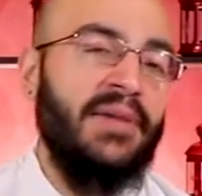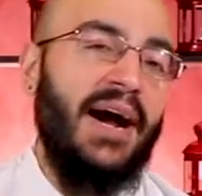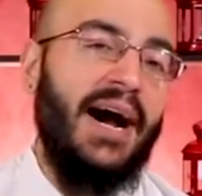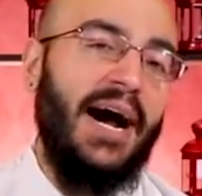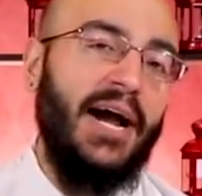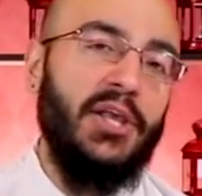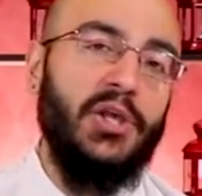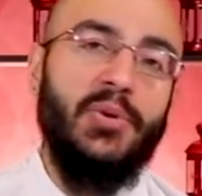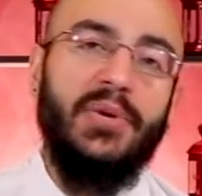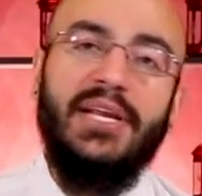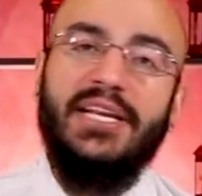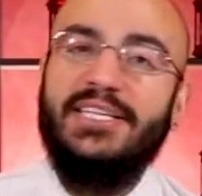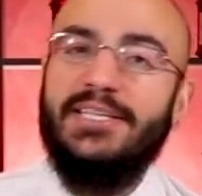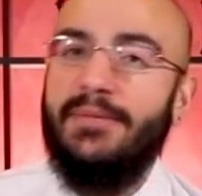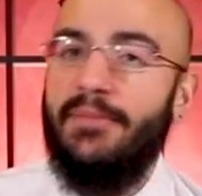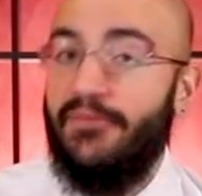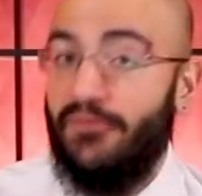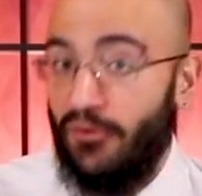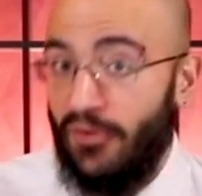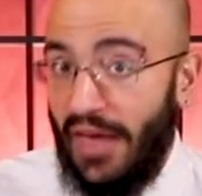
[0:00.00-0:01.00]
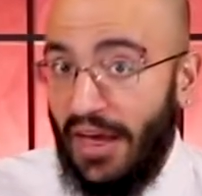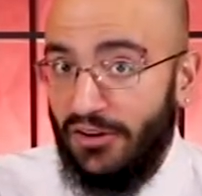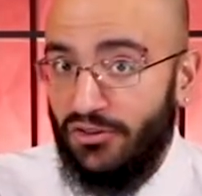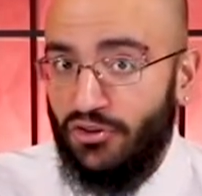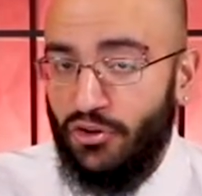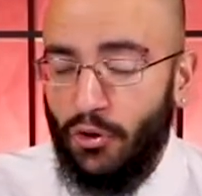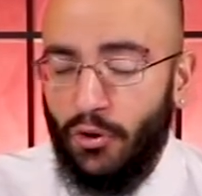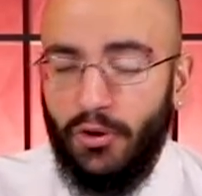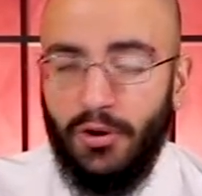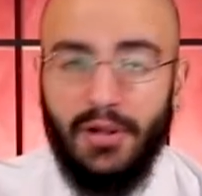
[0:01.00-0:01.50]
Uh, you need to, for that
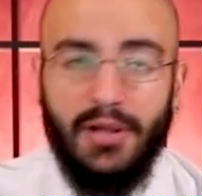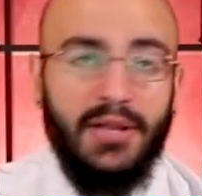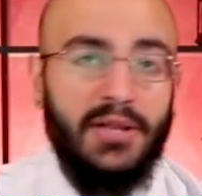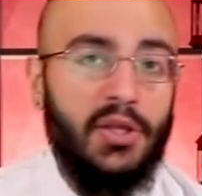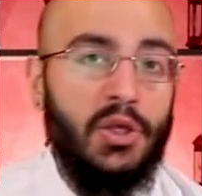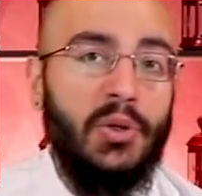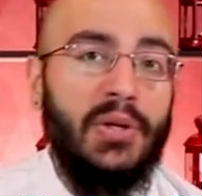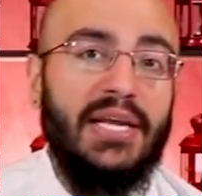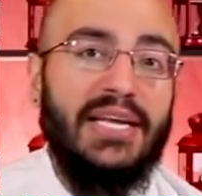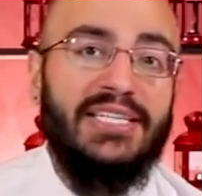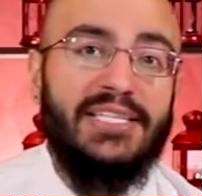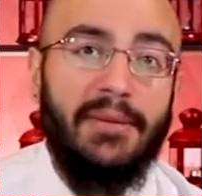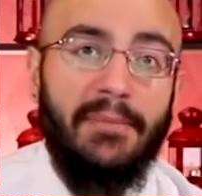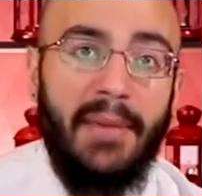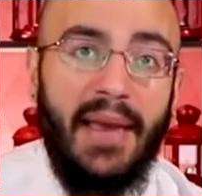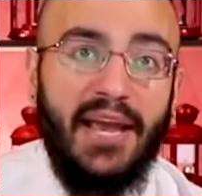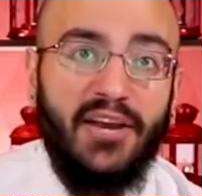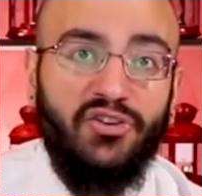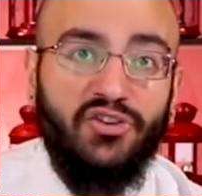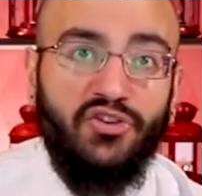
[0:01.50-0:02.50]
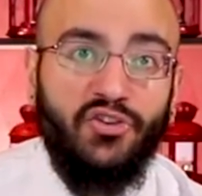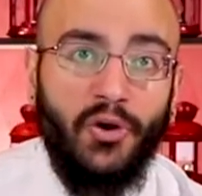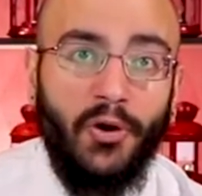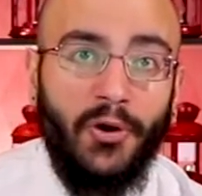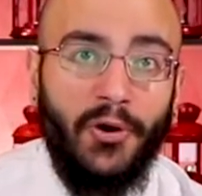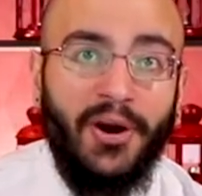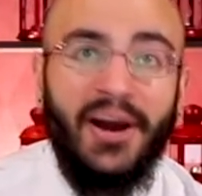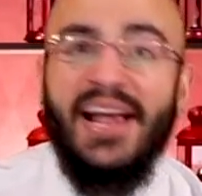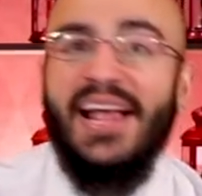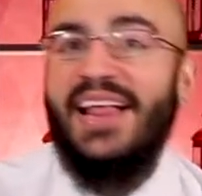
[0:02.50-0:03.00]
journal, you need to make
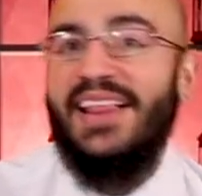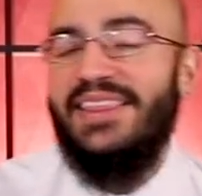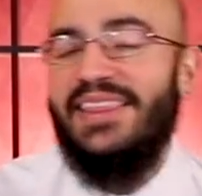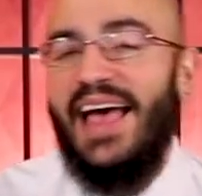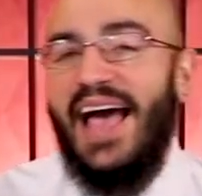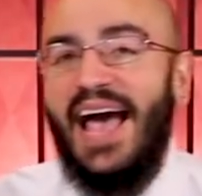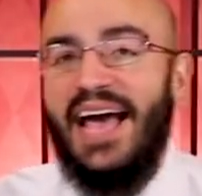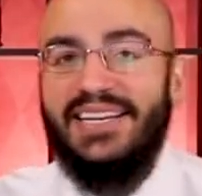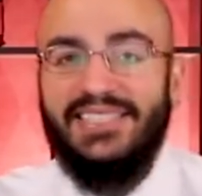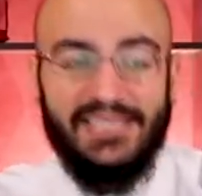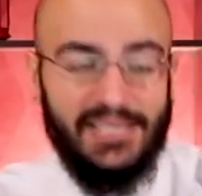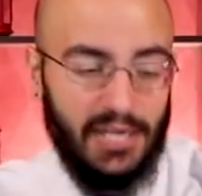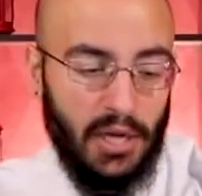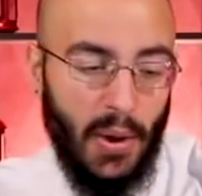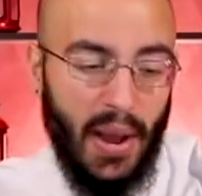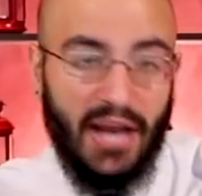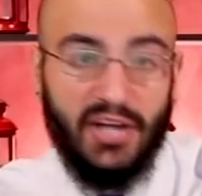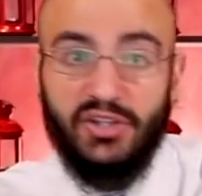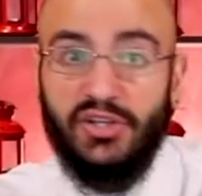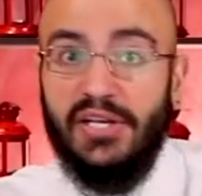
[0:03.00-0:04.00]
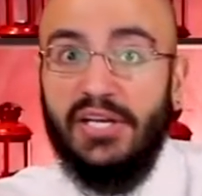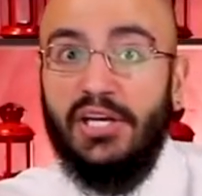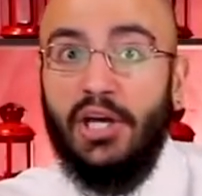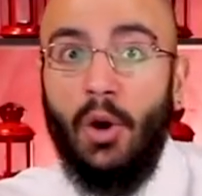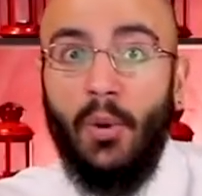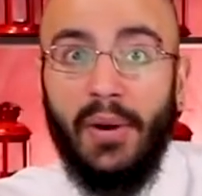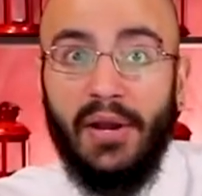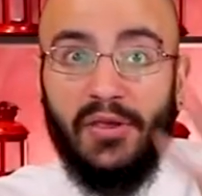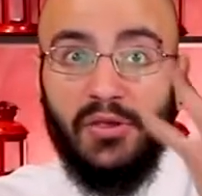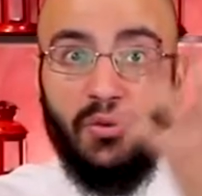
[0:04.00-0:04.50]
sure that, you know, actually
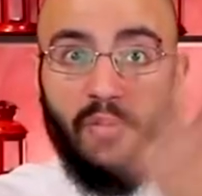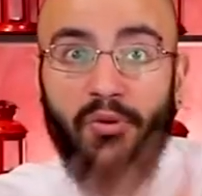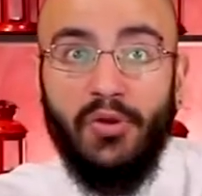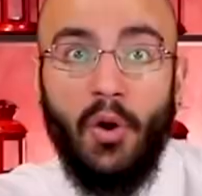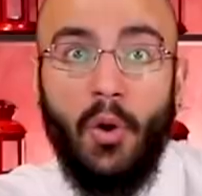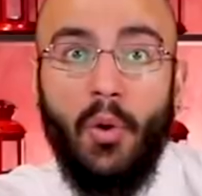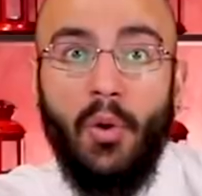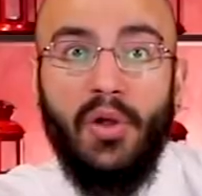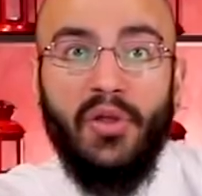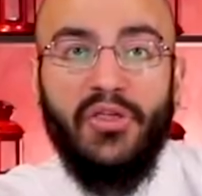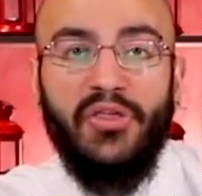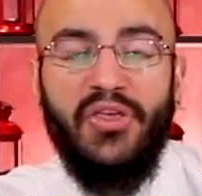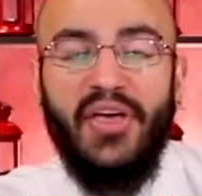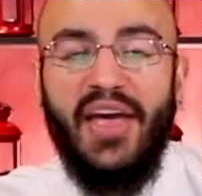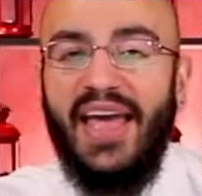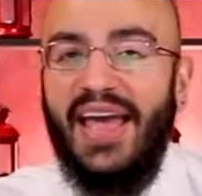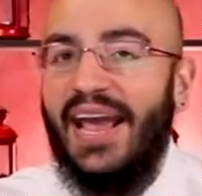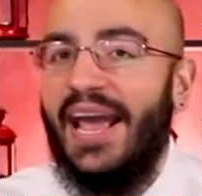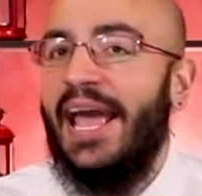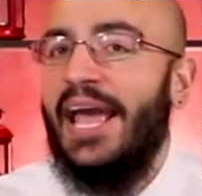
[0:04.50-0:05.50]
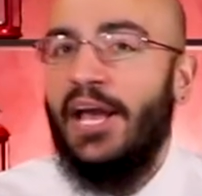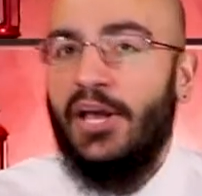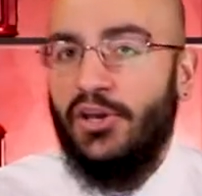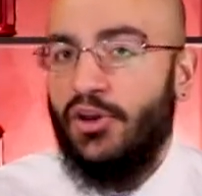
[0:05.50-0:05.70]
going through the whole thing,